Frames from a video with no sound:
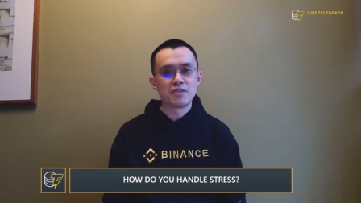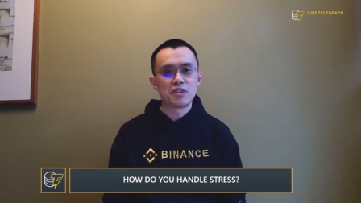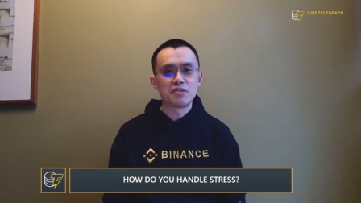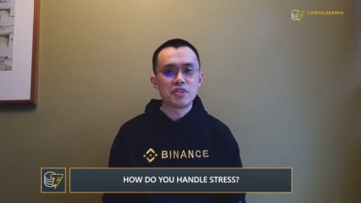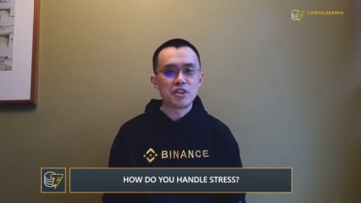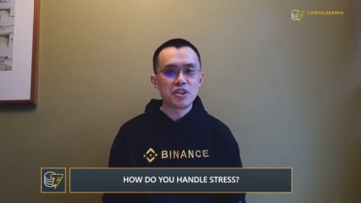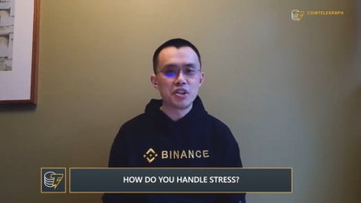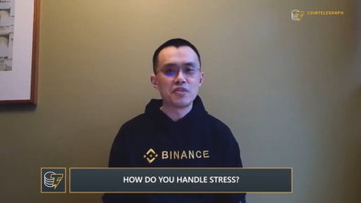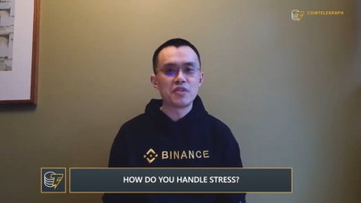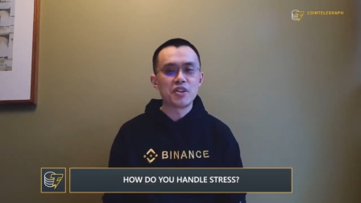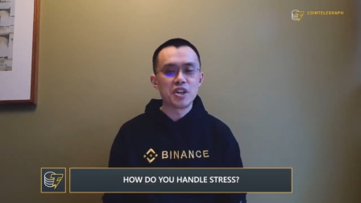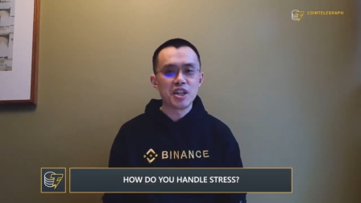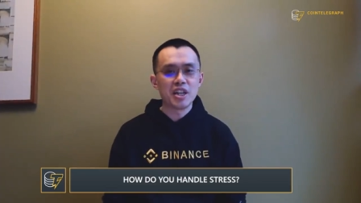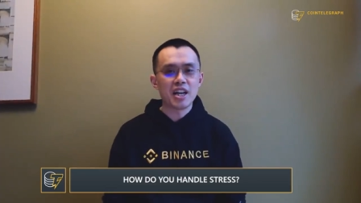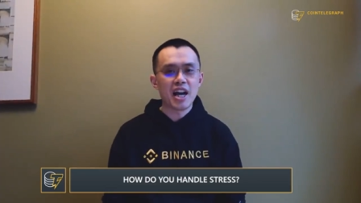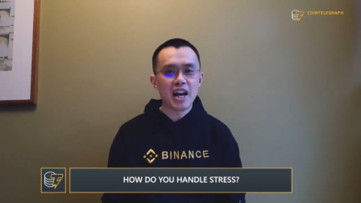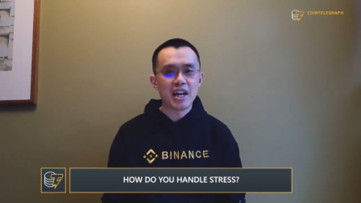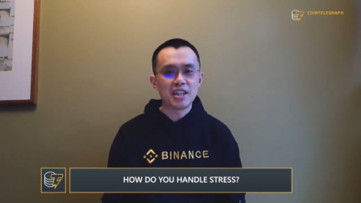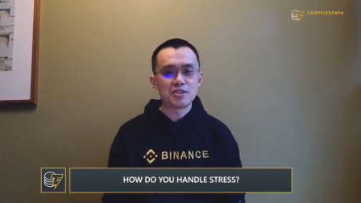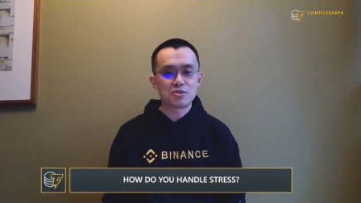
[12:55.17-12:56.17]
They were very,
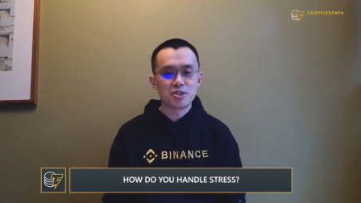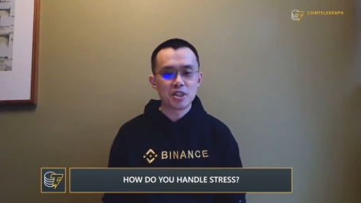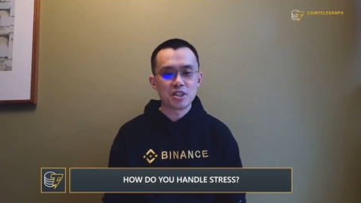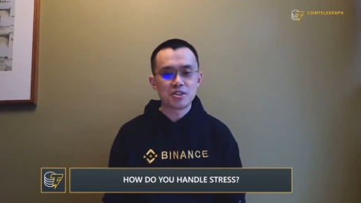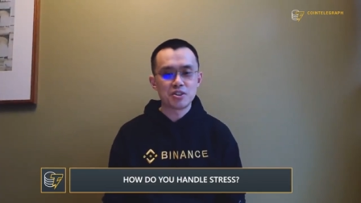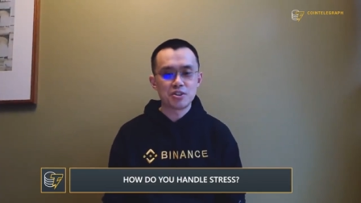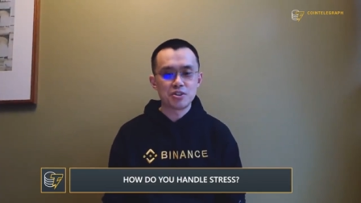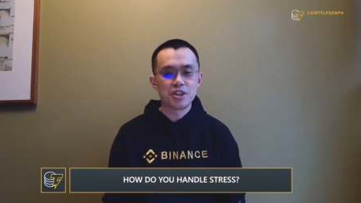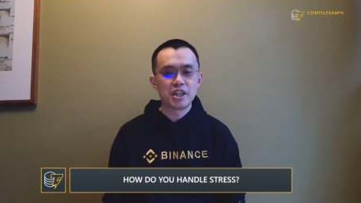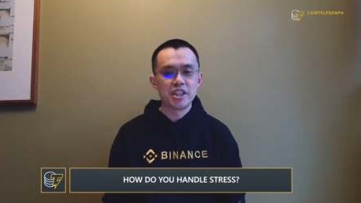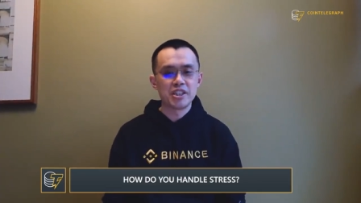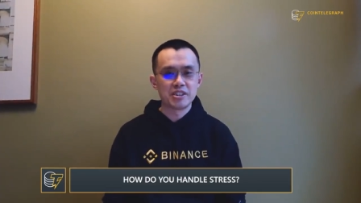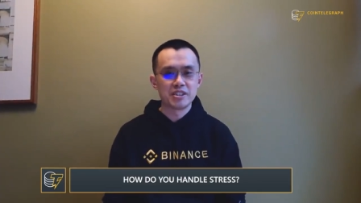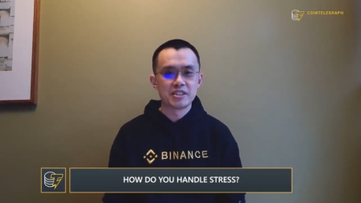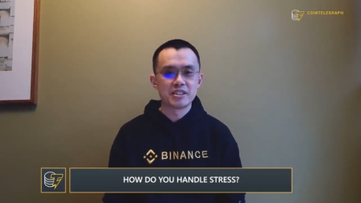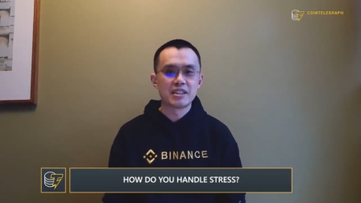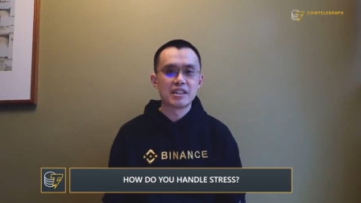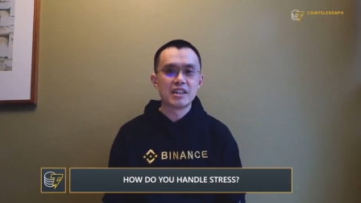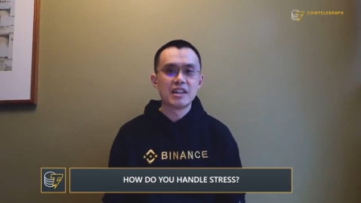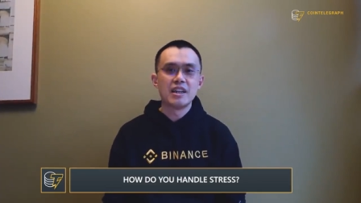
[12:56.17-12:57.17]
very high stress
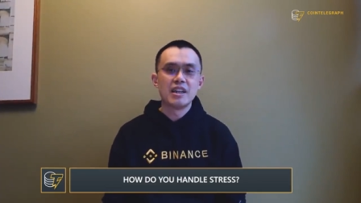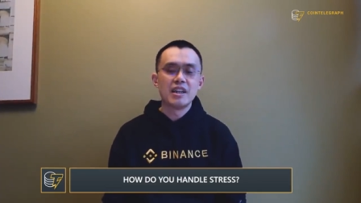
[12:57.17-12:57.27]
situations.